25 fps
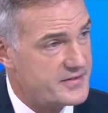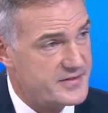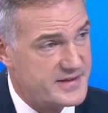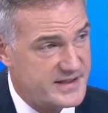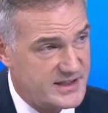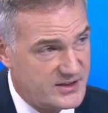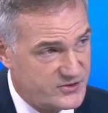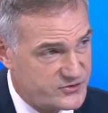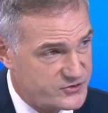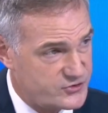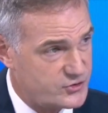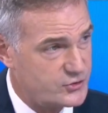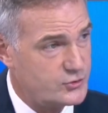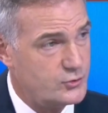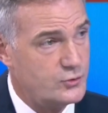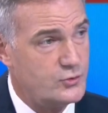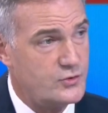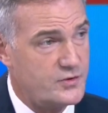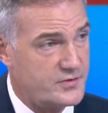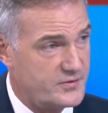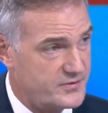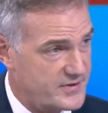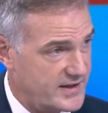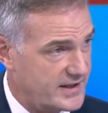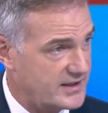Oh. These two
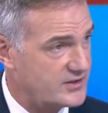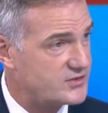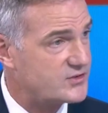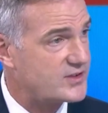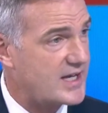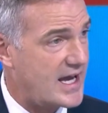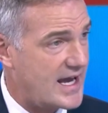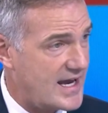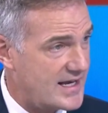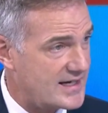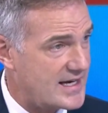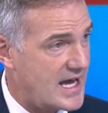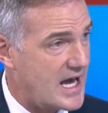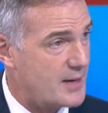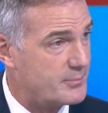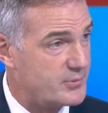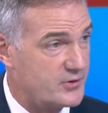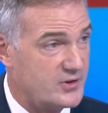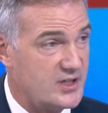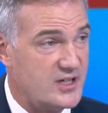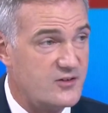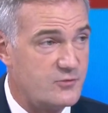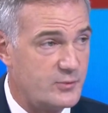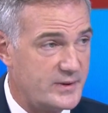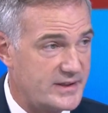things can
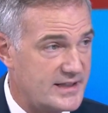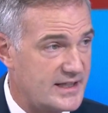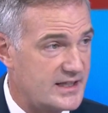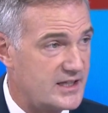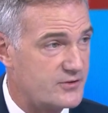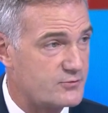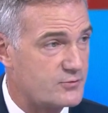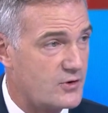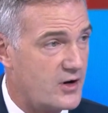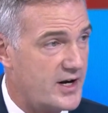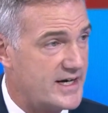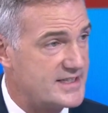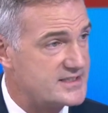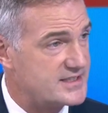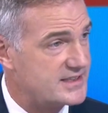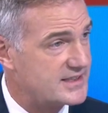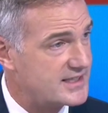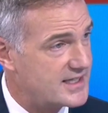happen if we get it right.